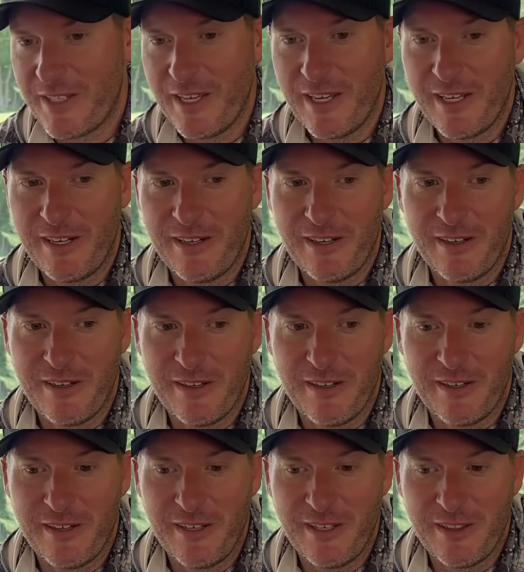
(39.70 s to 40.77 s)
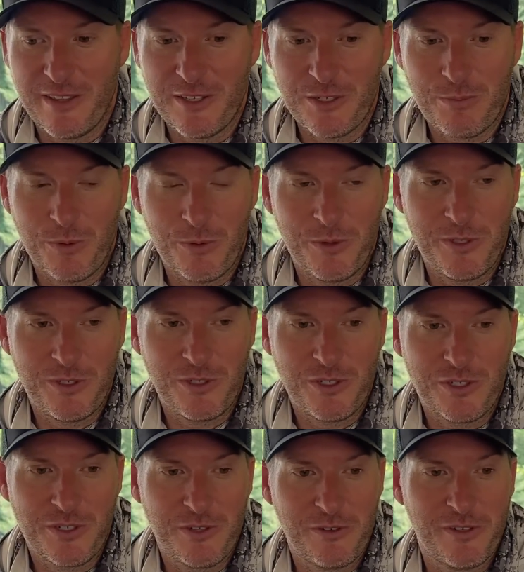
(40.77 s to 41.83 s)
that uh, at this point
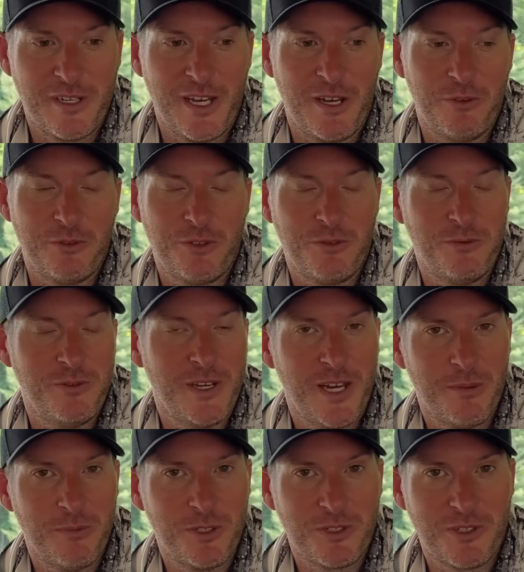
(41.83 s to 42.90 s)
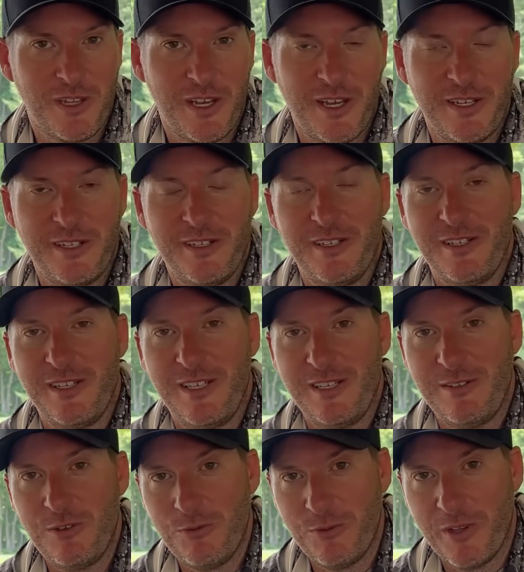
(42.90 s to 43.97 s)
just are down to not much line and
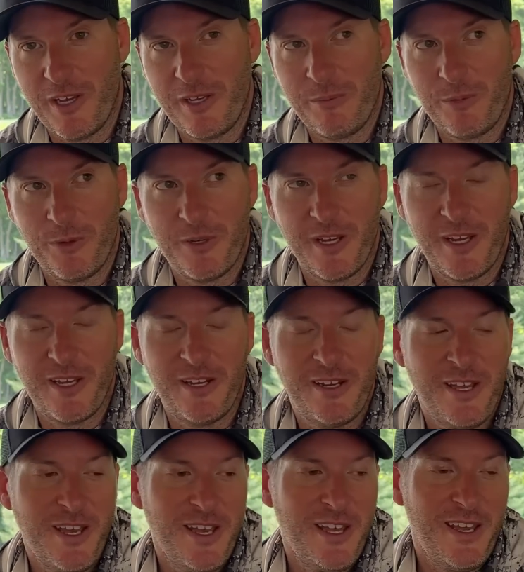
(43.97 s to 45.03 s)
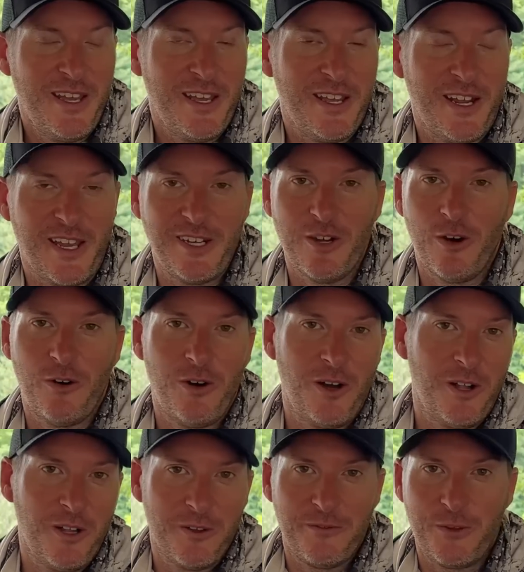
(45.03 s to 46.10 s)
need new line put on. And I know
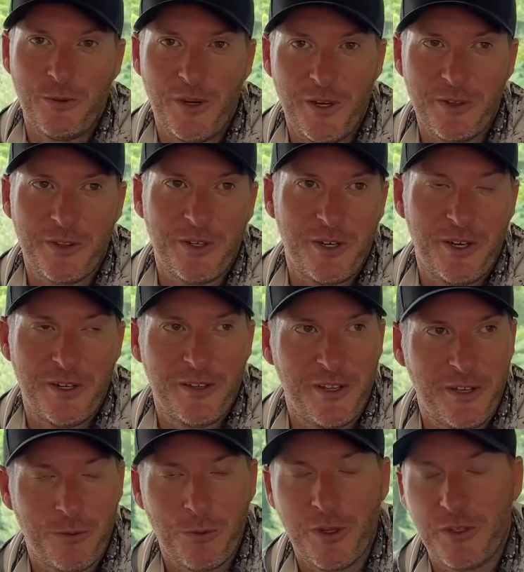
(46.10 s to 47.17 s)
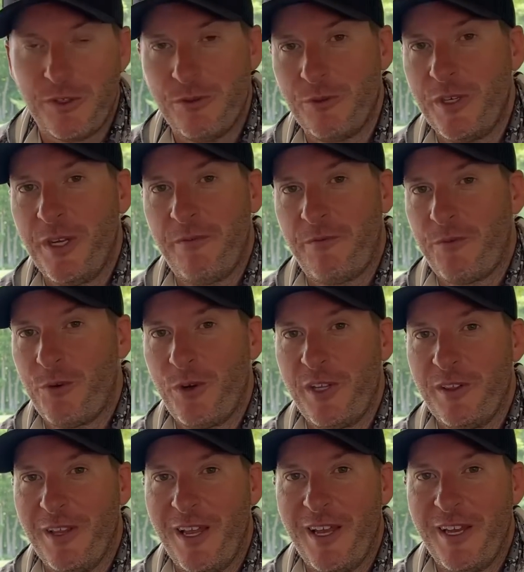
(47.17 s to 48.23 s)
all of you out there are like, well, you get free
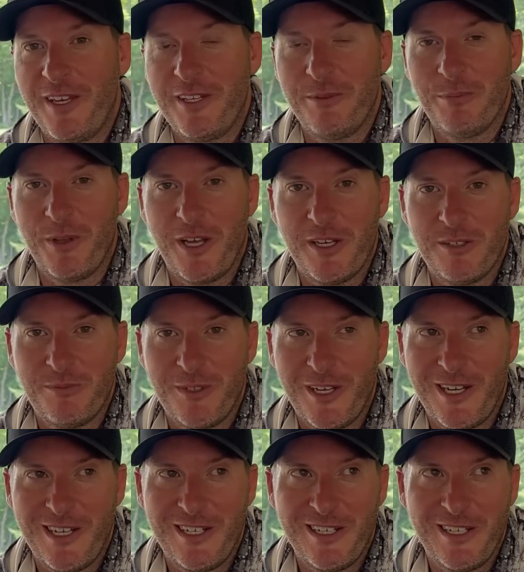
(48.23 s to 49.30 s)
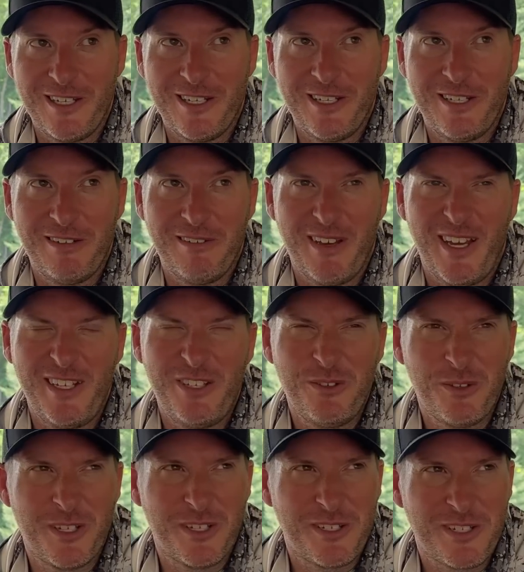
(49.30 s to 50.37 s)
line and blah, blah. And I do
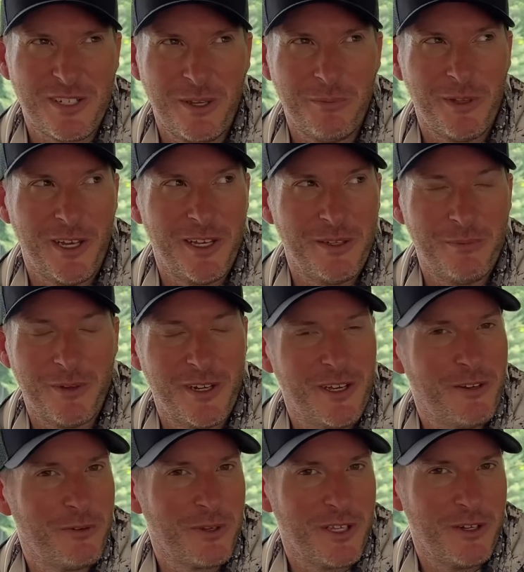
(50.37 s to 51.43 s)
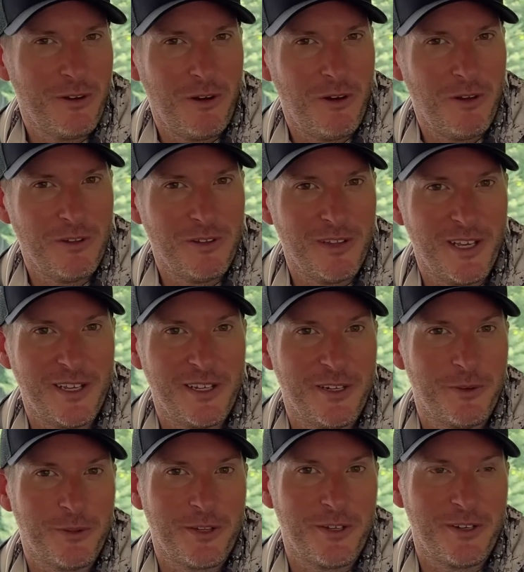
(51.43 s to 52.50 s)
get some line, but I don't get all the line
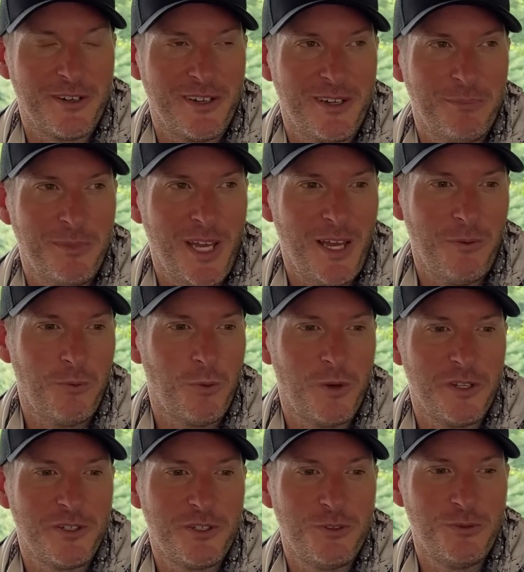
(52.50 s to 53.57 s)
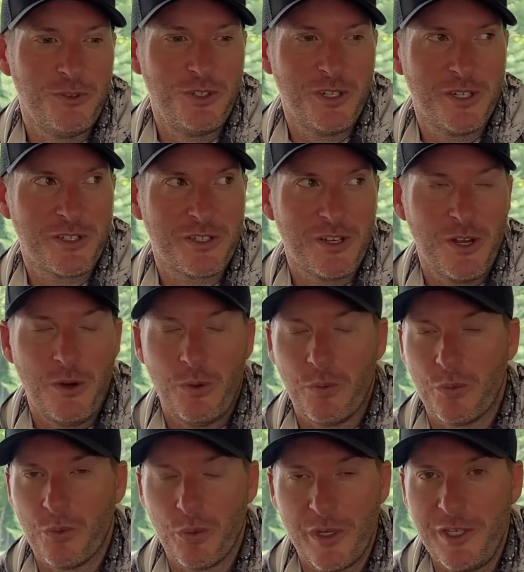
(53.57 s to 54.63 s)
out there. And I'm not one to just
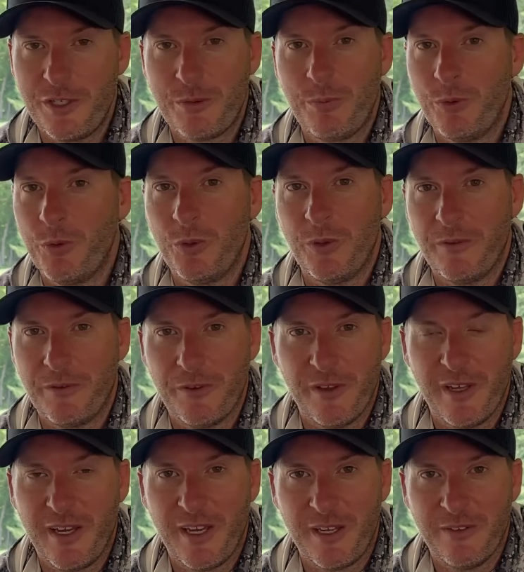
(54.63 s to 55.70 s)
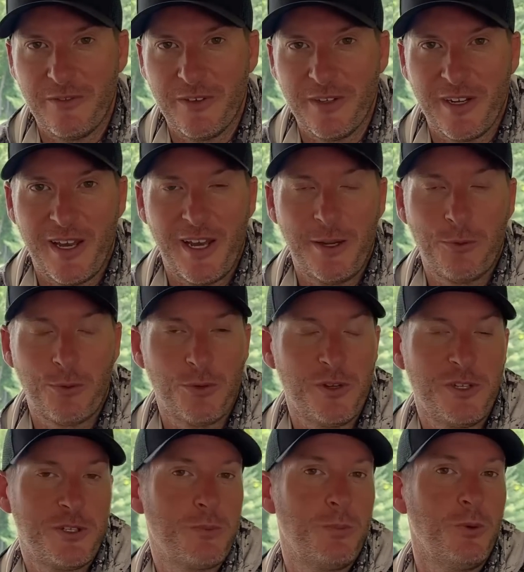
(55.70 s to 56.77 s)
respool for the heck of it. I
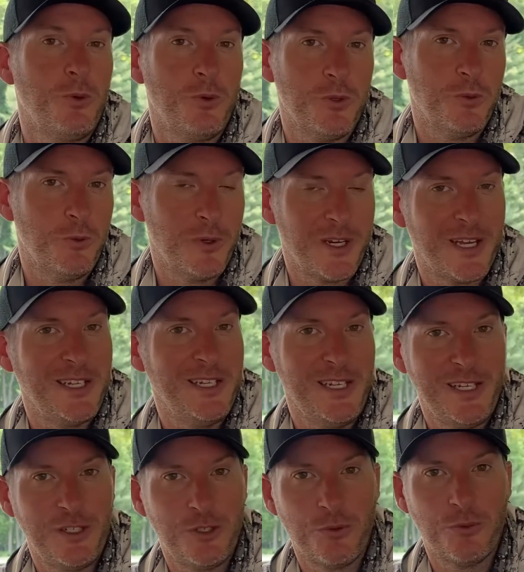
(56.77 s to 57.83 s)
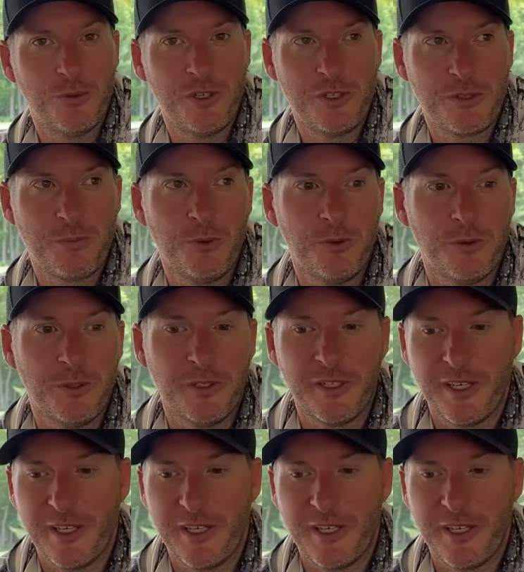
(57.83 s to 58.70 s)
respool when I need to respool,